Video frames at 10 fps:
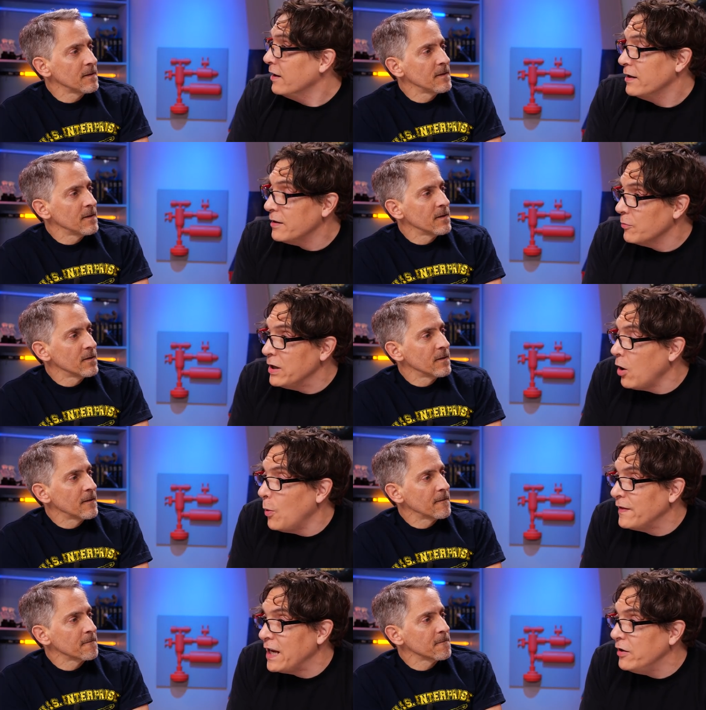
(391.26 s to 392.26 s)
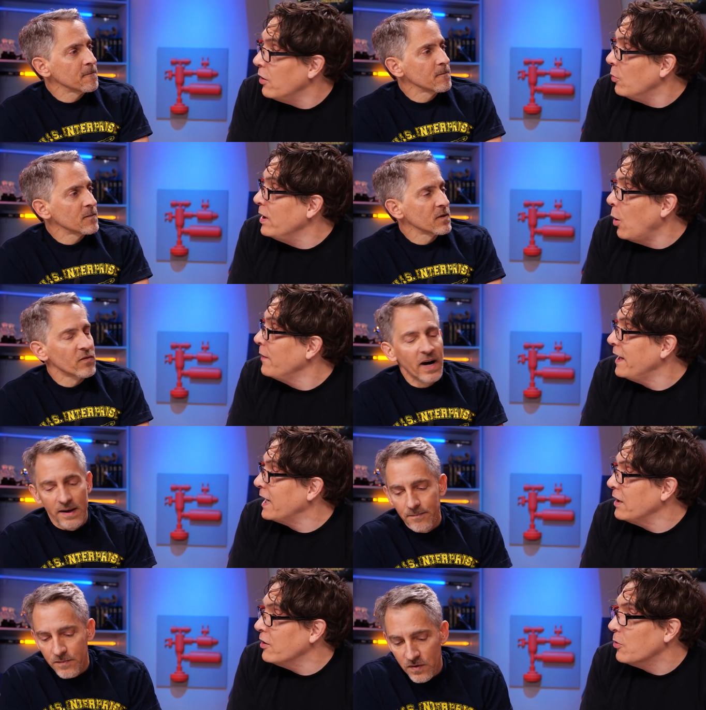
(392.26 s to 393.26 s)
Speaker 1: we know what they do. We know what right,
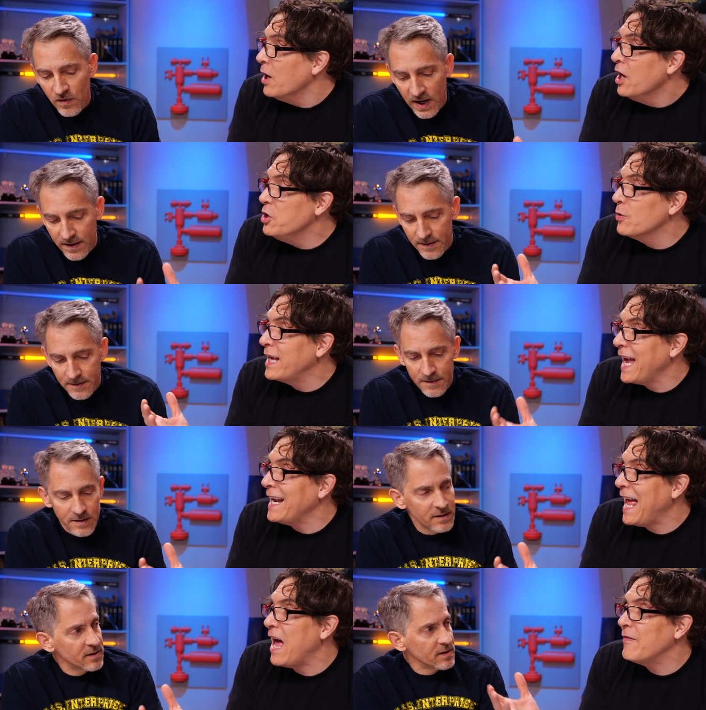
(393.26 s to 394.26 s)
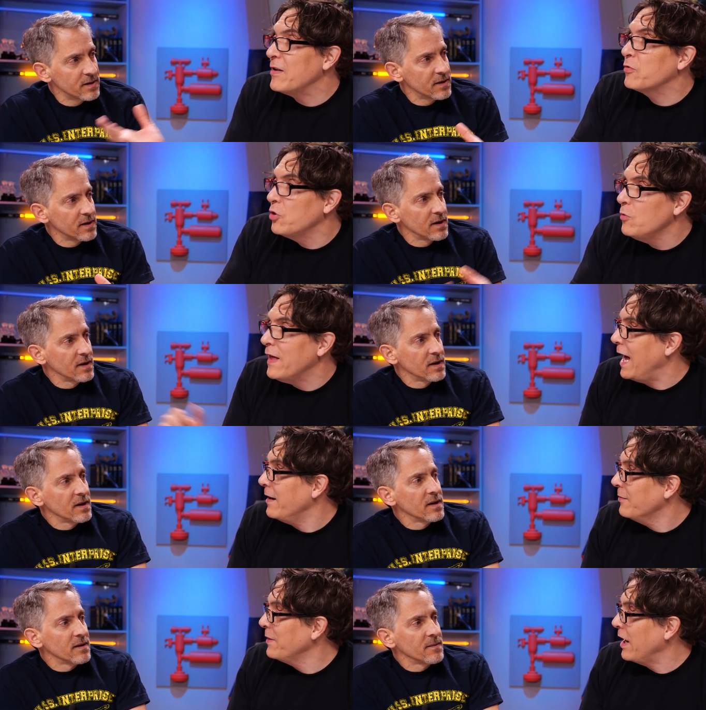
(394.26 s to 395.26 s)
they can do. Right. You can't have it do
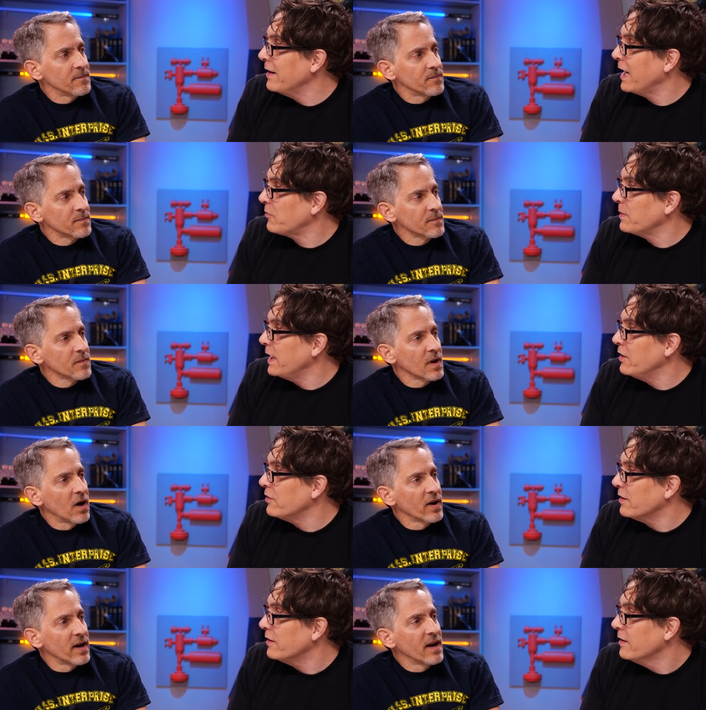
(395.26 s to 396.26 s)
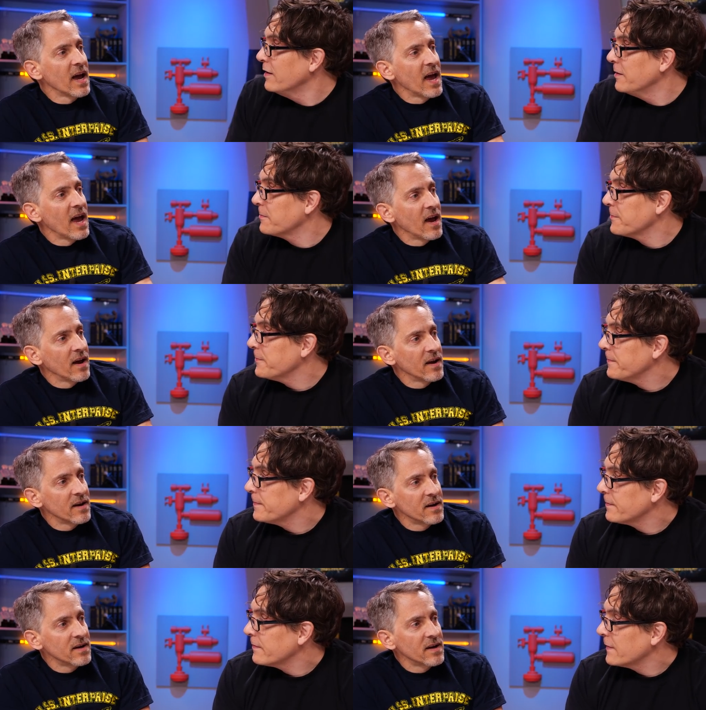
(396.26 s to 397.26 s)
that
Speaker 2: without an explanation. Okay. Or show us visible
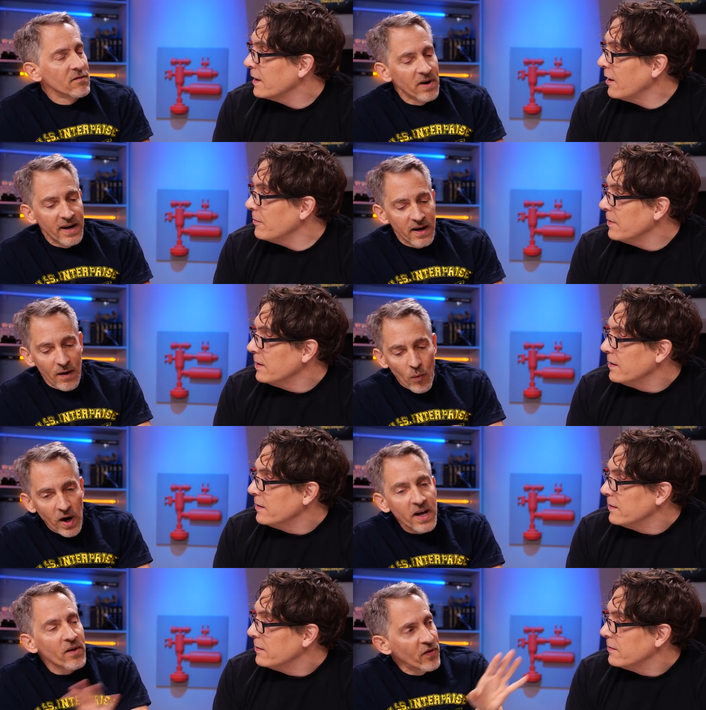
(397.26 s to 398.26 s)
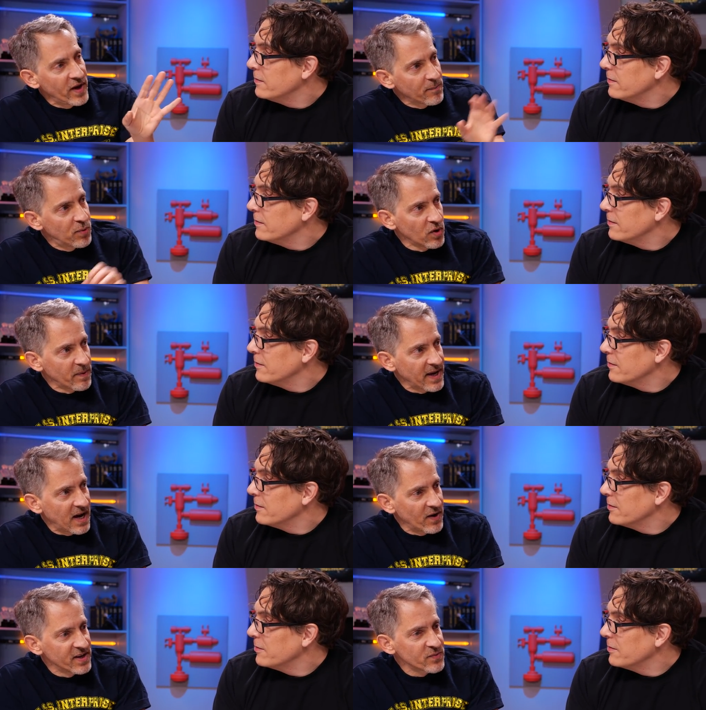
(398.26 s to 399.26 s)
shields. Right. One other thing pulled me
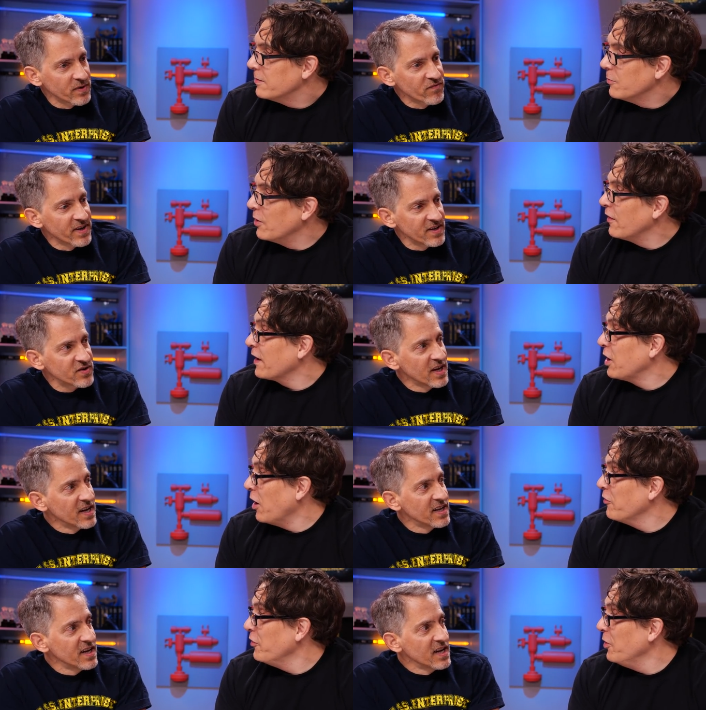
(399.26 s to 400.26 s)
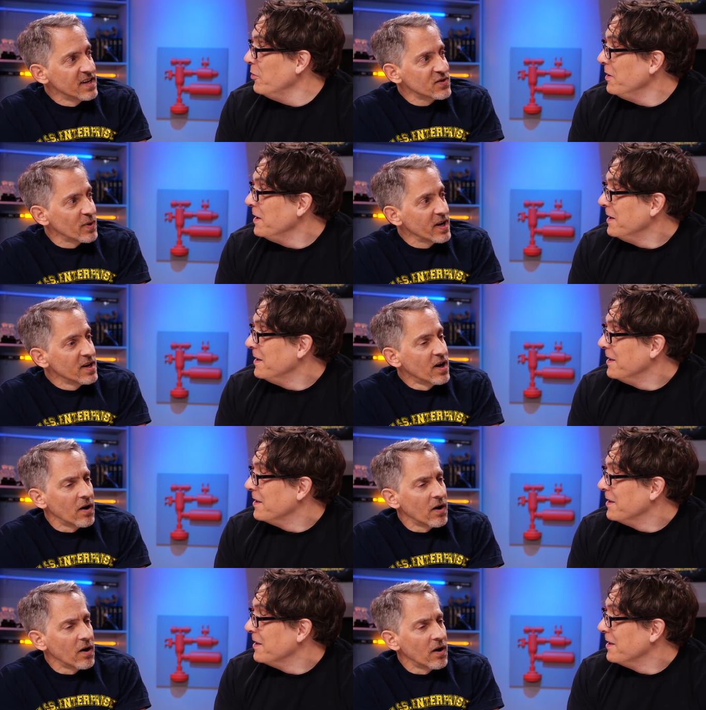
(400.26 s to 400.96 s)
out, and this one was it the kung fu? This, one, no,